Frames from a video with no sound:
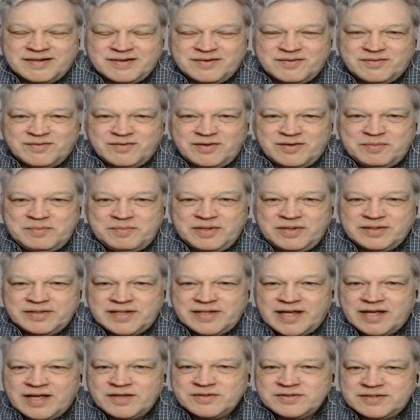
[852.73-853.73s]
We build
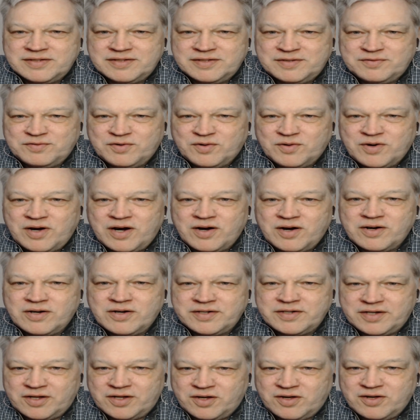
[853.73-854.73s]
houses for our
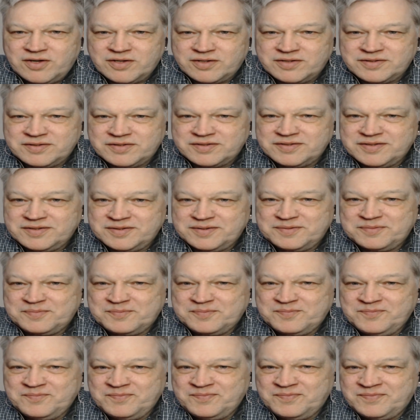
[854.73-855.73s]
dogs.
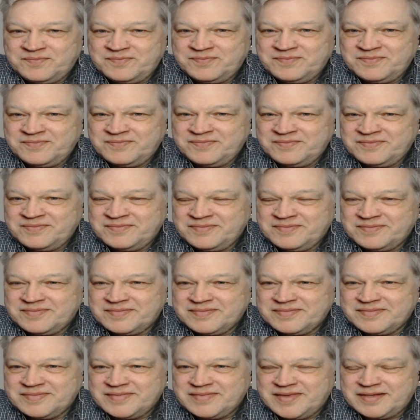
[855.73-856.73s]

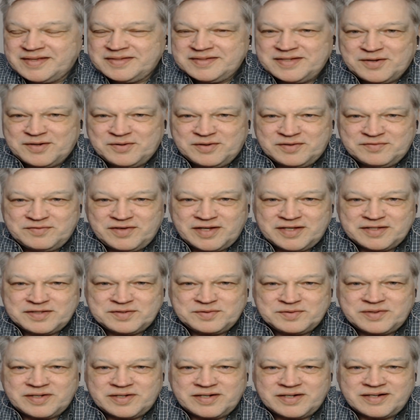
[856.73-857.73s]
That's how
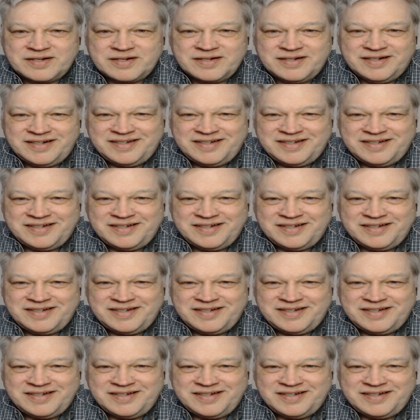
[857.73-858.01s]
advanced we are.